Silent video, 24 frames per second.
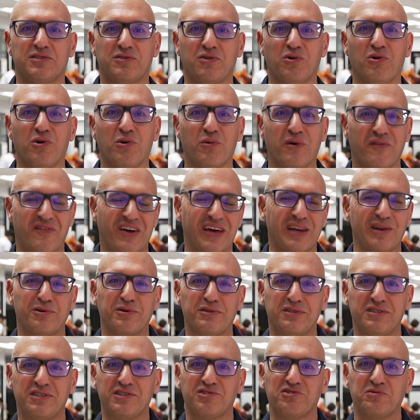store, we've had a look
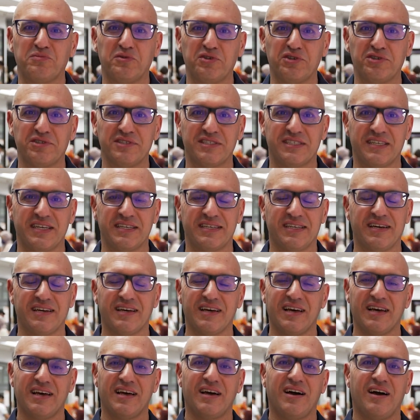at the distribution centre,
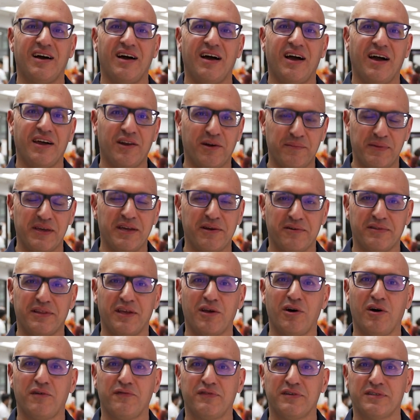and I'm here in
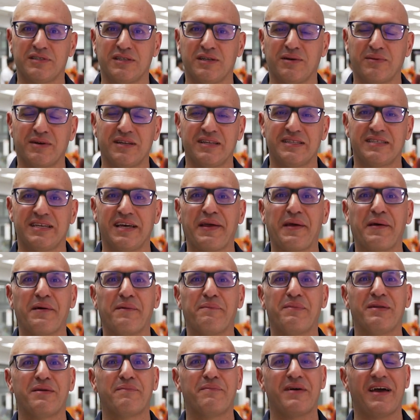the office and I'm going to tell you a
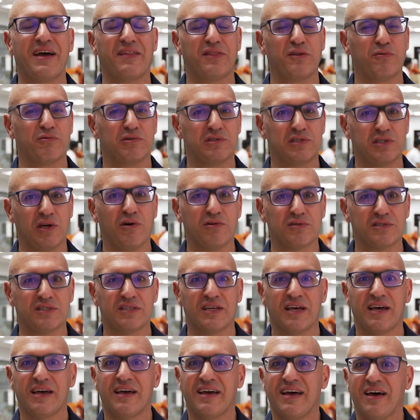bit about the results
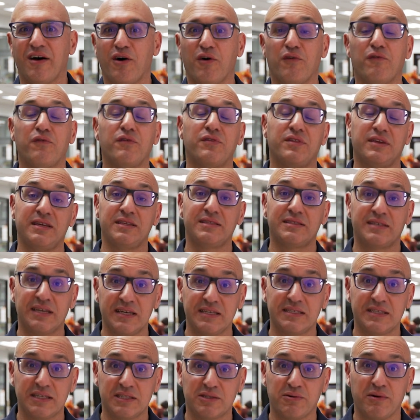of the
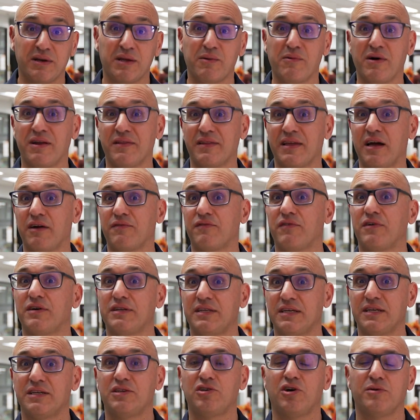TC21 and the
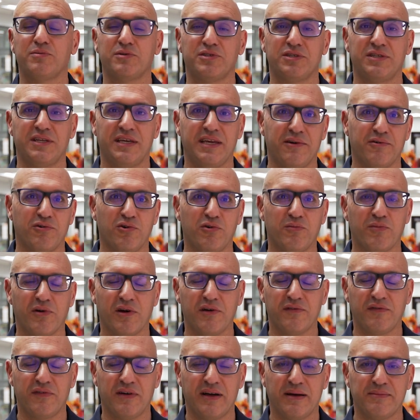RFID adoption here at
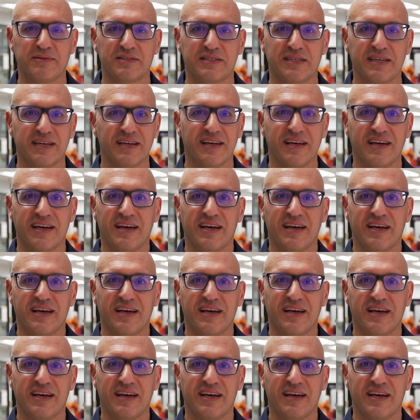Alpro Pharmacy.